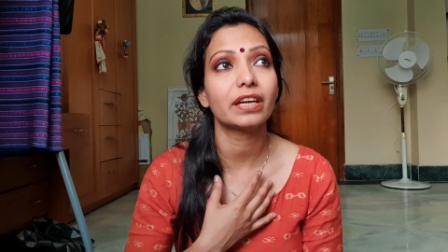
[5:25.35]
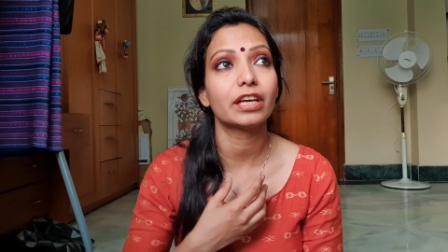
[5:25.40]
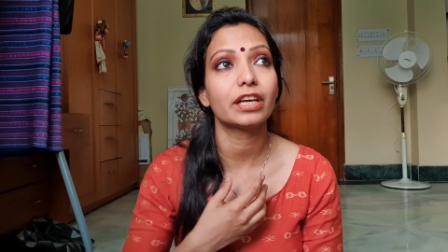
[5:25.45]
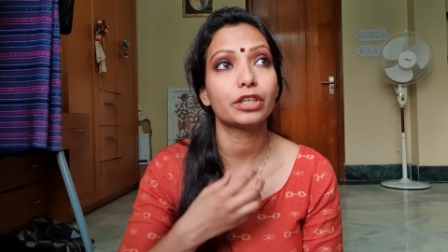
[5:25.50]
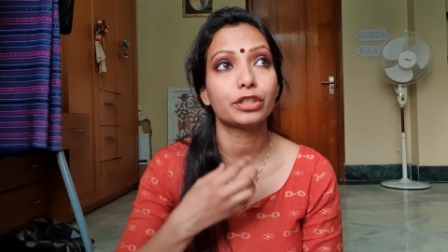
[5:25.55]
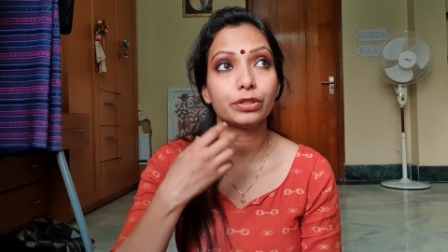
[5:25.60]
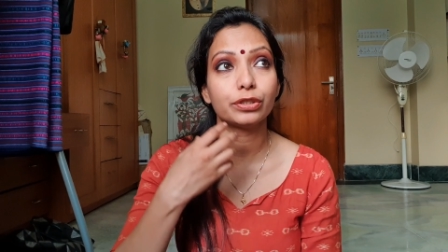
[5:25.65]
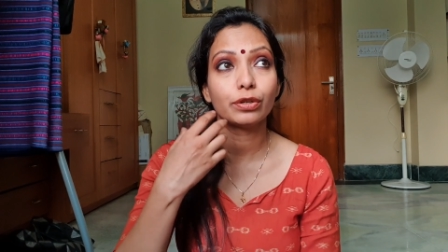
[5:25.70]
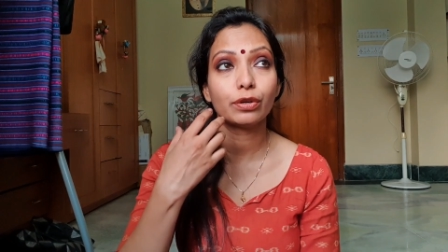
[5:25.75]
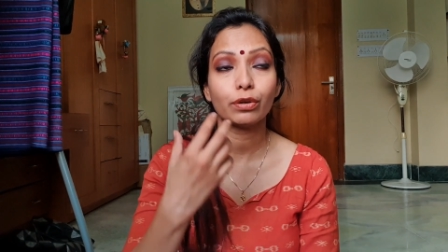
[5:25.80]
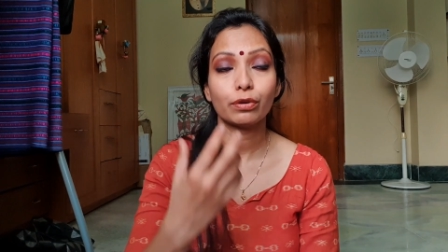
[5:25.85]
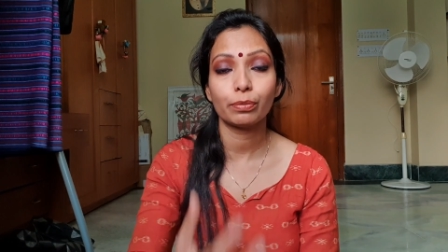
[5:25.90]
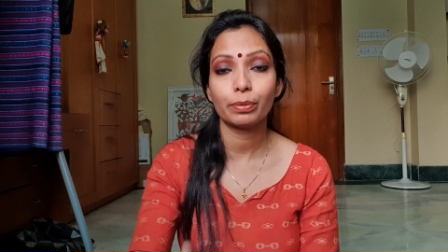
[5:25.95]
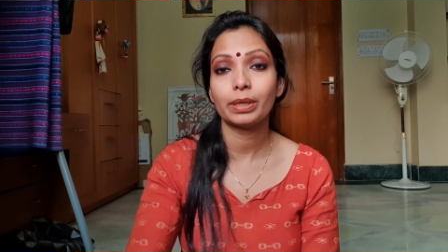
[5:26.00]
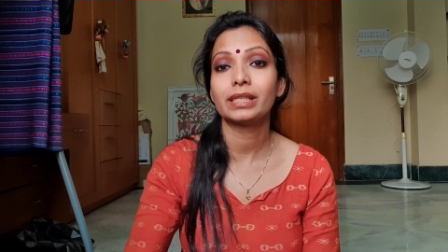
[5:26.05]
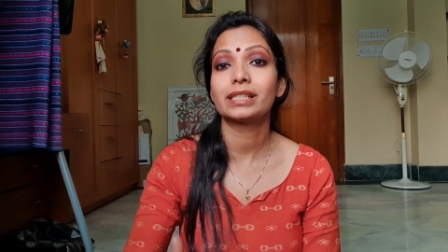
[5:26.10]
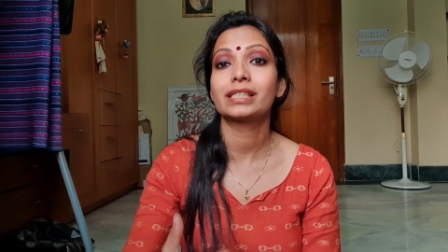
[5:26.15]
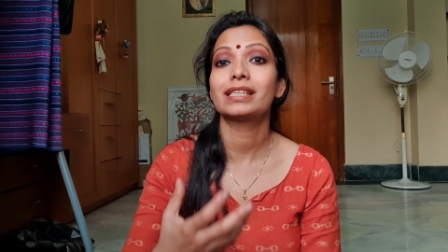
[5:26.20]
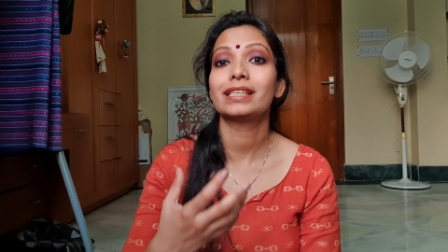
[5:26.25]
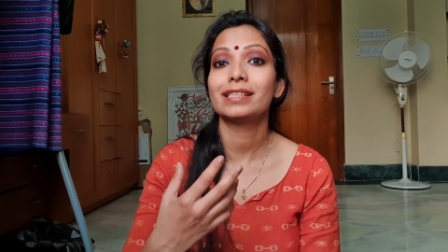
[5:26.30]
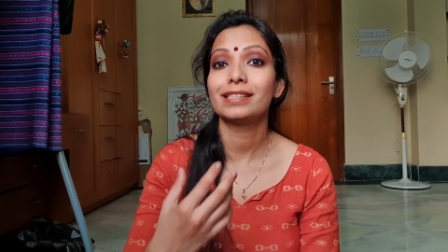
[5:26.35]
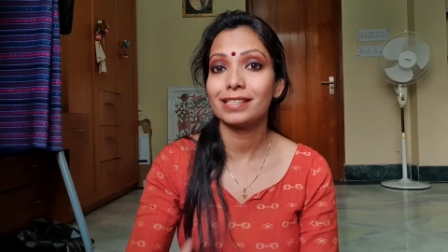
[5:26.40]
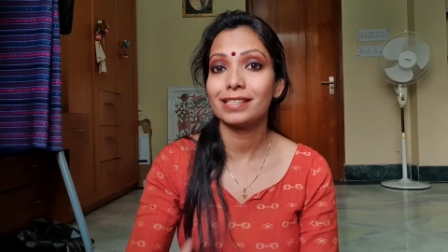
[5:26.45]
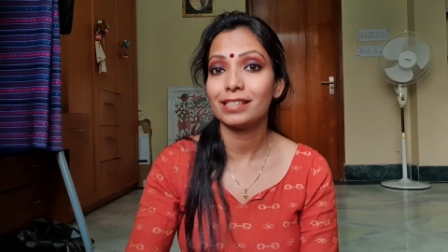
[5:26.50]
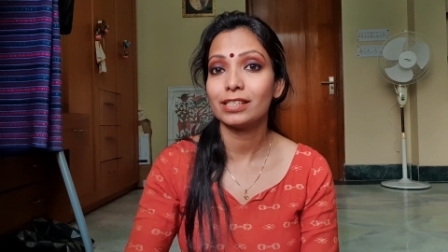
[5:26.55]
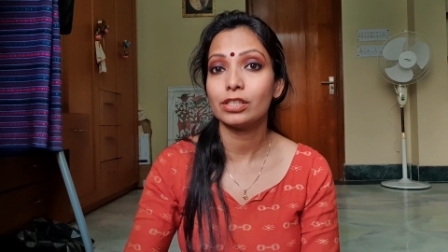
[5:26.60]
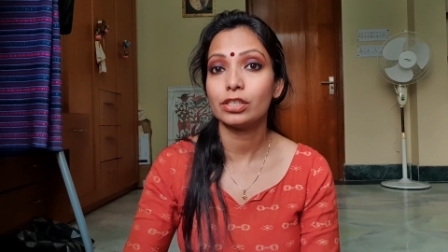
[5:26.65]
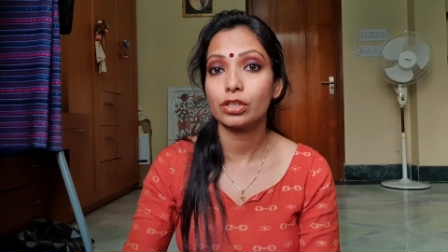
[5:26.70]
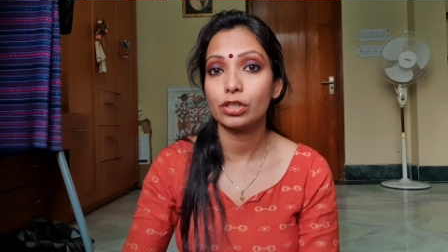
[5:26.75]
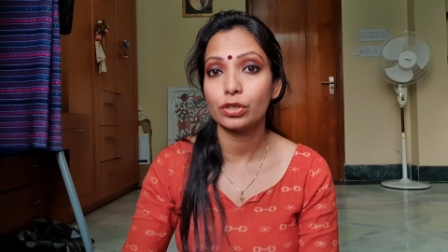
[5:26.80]
I should always
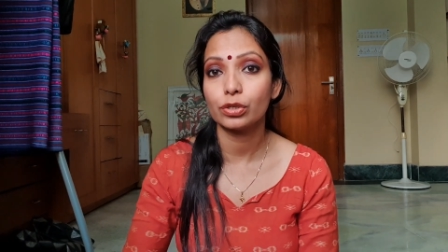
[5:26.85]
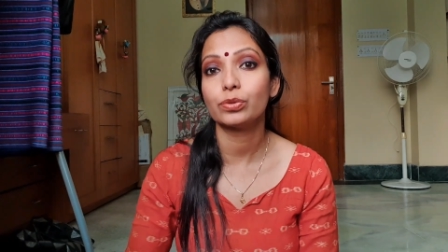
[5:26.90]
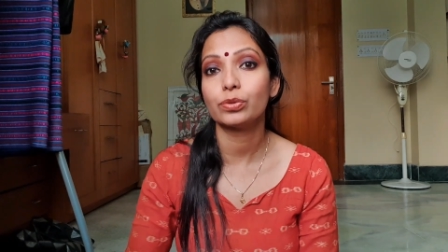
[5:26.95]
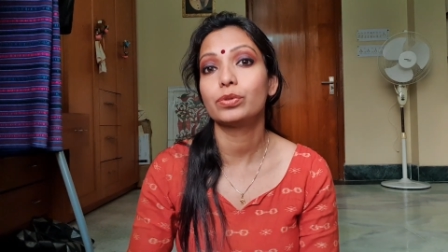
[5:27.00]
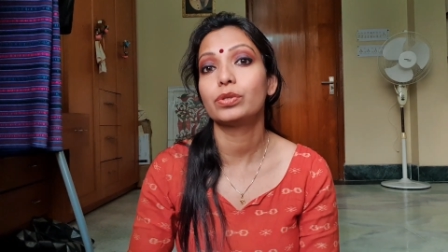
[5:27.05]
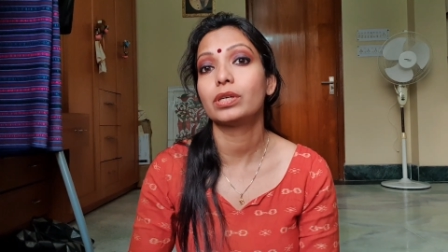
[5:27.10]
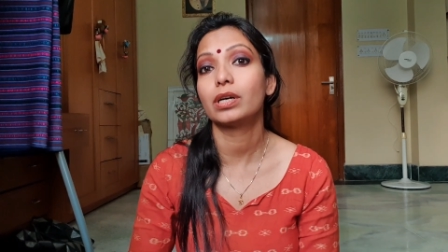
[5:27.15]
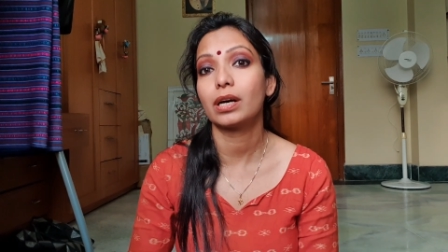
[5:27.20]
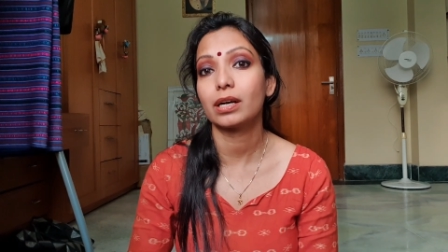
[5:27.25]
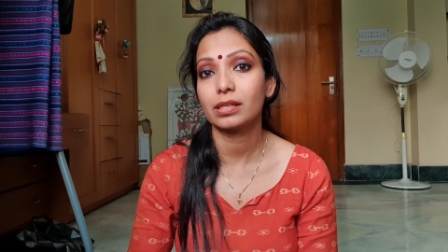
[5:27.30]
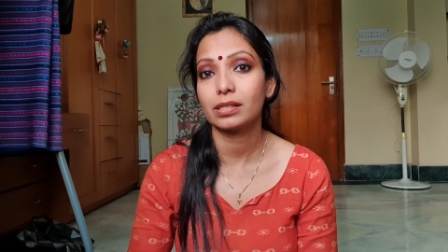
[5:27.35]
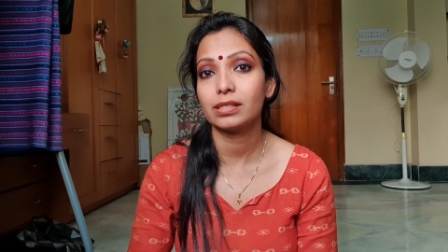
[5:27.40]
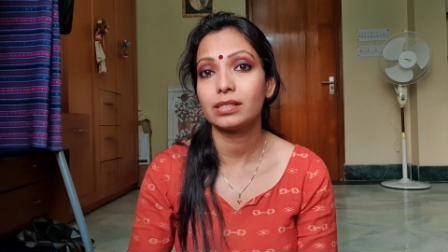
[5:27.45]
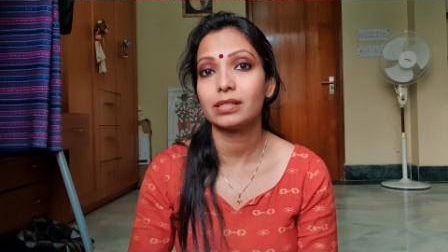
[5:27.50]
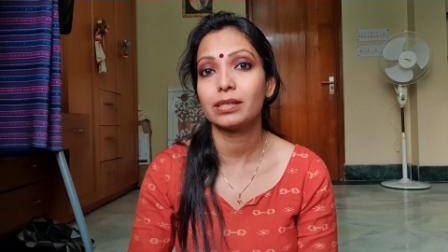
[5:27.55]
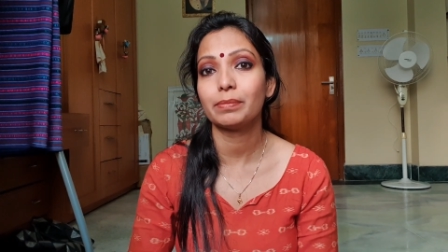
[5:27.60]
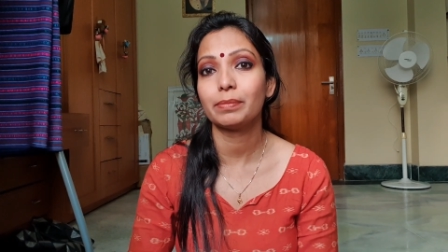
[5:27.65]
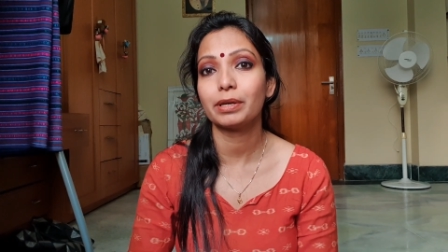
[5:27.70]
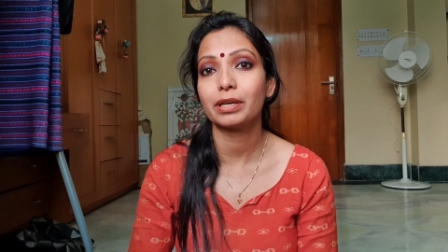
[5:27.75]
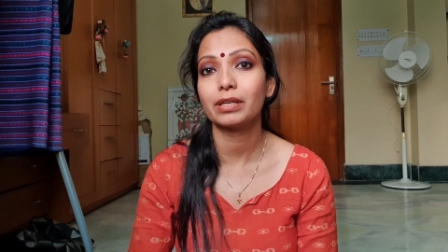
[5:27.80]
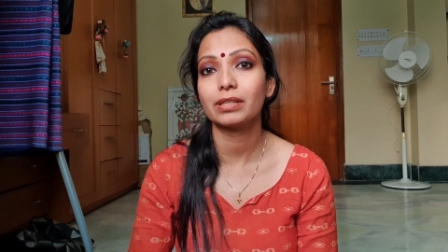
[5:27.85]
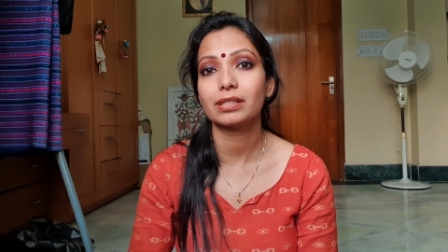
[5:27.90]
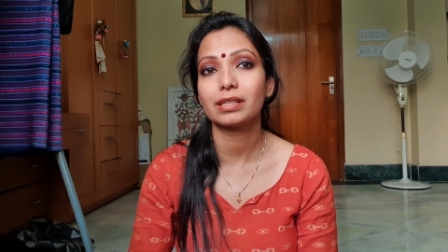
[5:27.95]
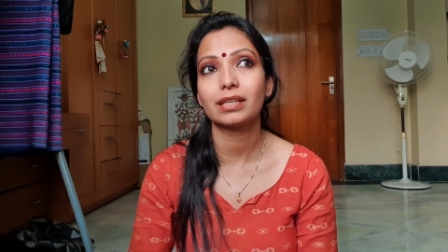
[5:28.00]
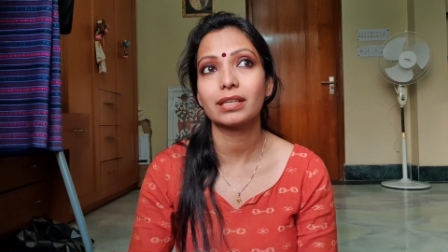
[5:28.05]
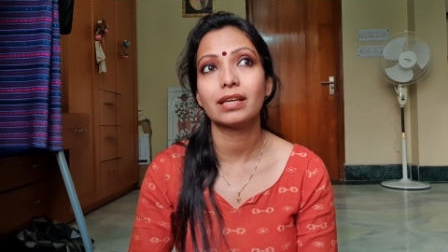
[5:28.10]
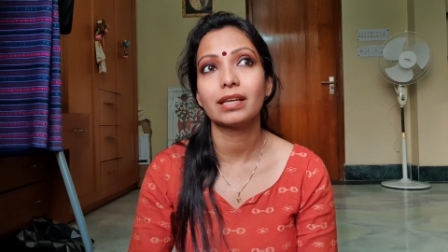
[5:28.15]
listen to the artisan, because